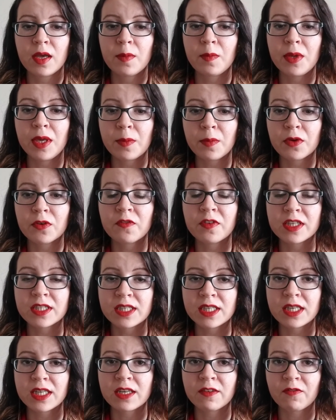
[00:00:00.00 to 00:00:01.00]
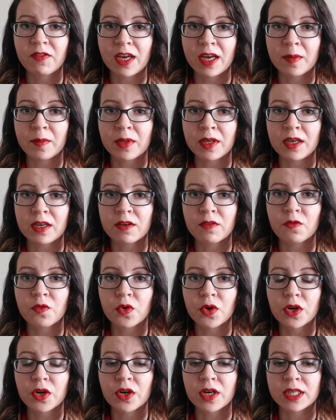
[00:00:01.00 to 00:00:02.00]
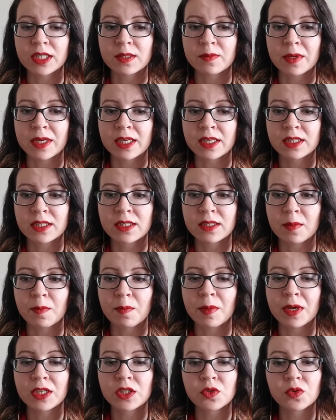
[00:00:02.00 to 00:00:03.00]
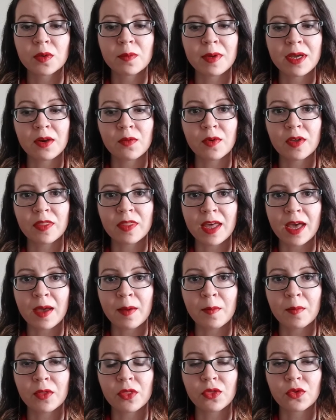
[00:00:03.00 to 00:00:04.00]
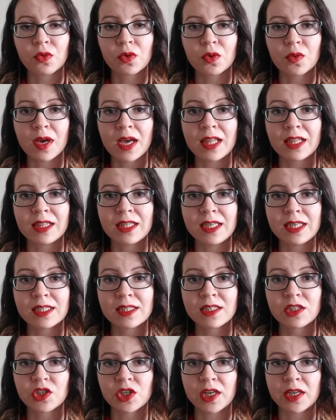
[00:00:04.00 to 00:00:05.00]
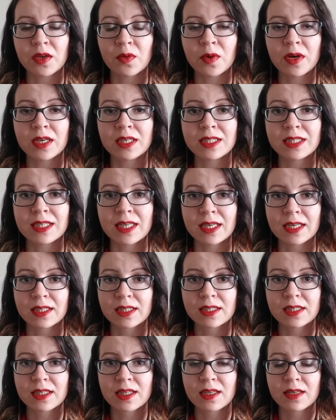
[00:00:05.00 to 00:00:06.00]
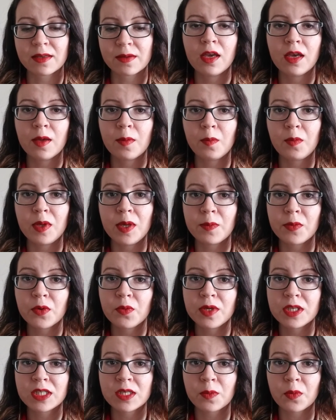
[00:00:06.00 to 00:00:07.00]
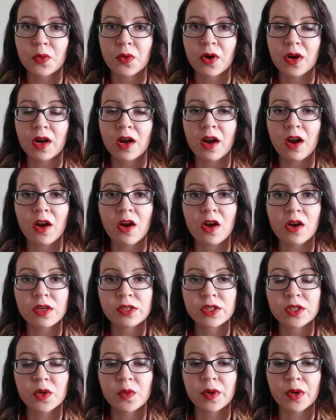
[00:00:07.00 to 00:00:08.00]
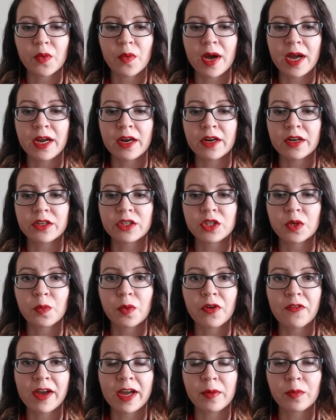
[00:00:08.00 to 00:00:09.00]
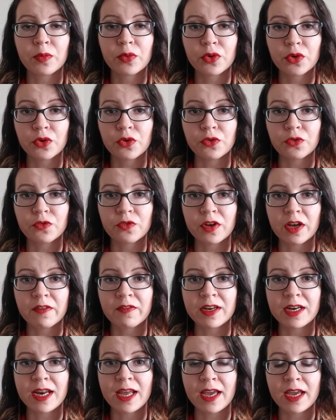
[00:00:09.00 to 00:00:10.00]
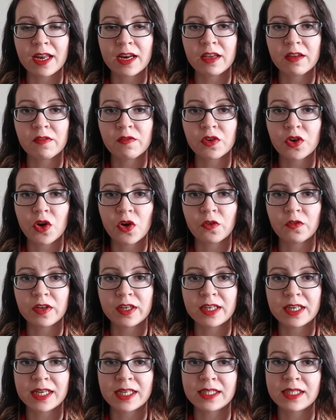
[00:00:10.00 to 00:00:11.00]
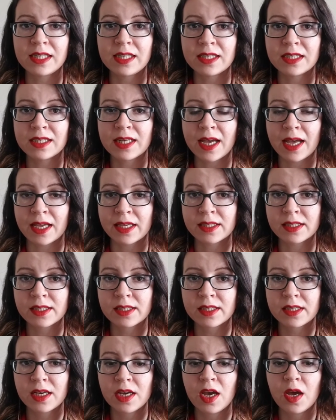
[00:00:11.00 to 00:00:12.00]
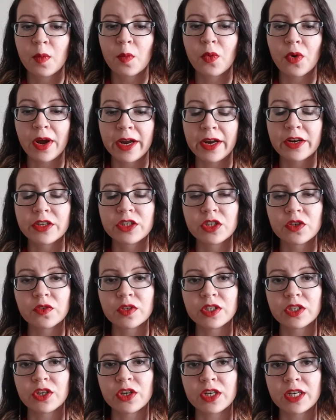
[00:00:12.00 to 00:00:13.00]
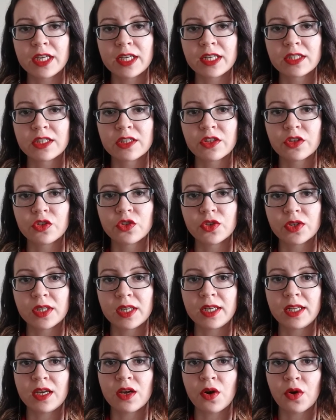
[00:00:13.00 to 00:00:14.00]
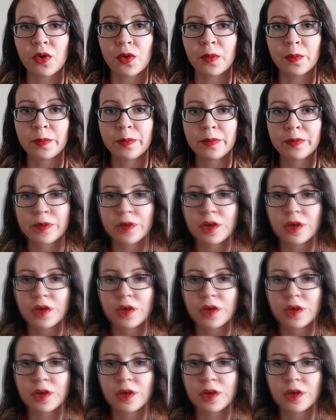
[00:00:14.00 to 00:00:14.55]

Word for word: people visiting family for Christmas must remain with them through at least January 6th. People we support are also required to provide proof of a negative COVID 19 test prior to returning to their Trinity home.